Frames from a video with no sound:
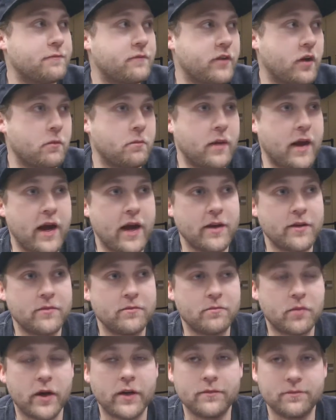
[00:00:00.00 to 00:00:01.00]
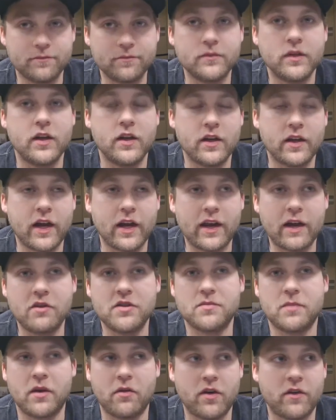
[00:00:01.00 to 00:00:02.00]
Felt bad, but that
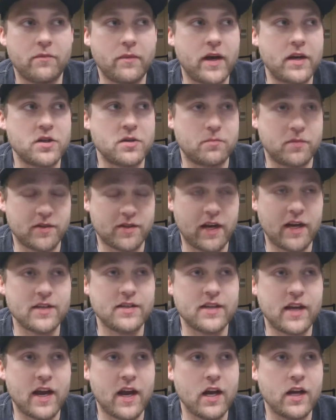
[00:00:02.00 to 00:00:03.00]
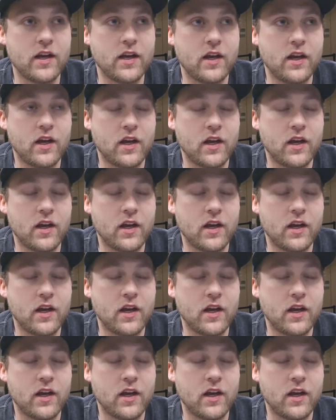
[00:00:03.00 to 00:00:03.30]
was my rough matchup. Besides that,